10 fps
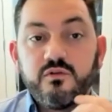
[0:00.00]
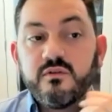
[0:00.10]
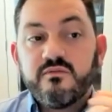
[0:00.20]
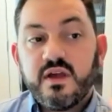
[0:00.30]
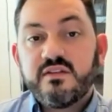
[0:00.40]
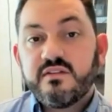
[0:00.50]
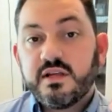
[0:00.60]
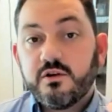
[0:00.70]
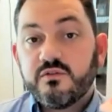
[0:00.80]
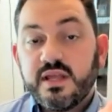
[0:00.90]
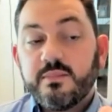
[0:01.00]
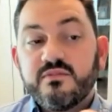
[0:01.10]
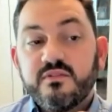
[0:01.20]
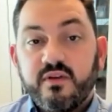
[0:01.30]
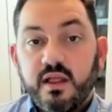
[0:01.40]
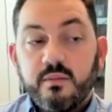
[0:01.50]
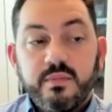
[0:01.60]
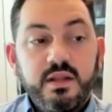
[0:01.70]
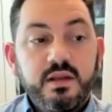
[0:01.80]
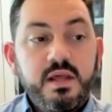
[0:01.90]
you're investing in your team's
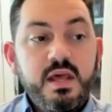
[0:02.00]
development.